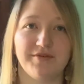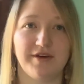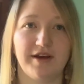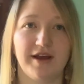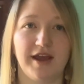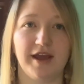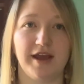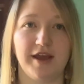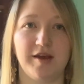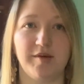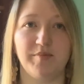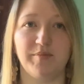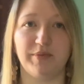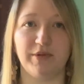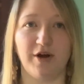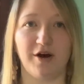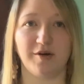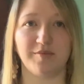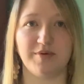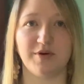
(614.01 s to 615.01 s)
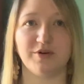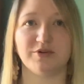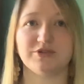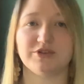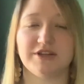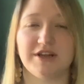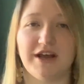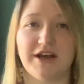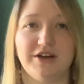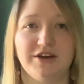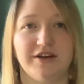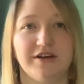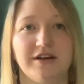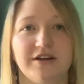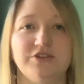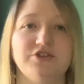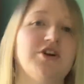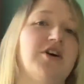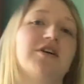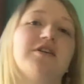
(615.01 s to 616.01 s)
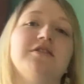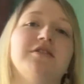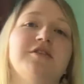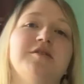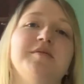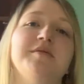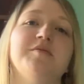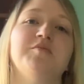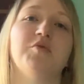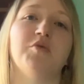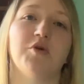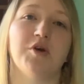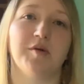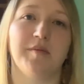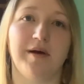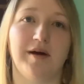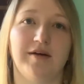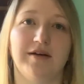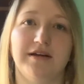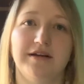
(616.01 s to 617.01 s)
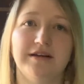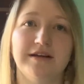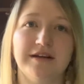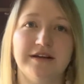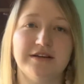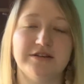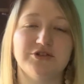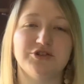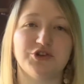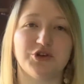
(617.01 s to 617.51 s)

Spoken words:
a blog post that I talk a little bit more about it in.